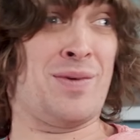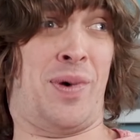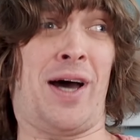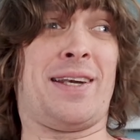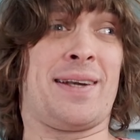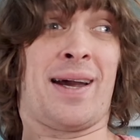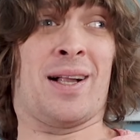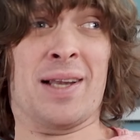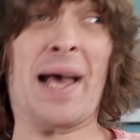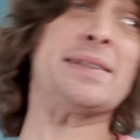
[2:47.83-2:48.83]
But
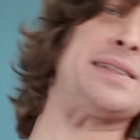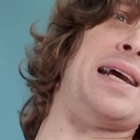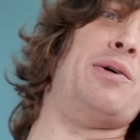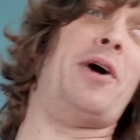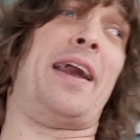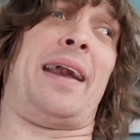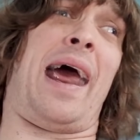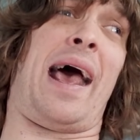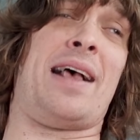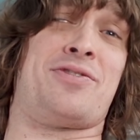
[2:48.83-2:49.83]
let's see what it
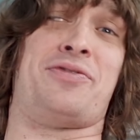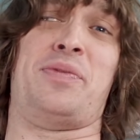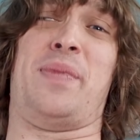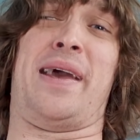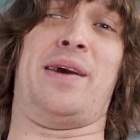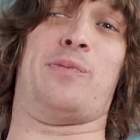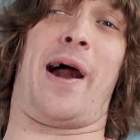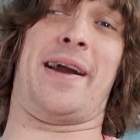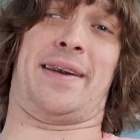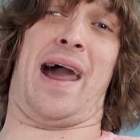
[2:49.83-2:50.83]
has for me
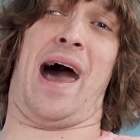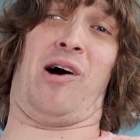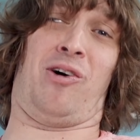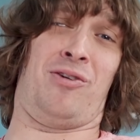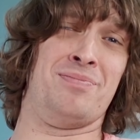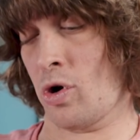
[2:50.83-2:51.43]
right now.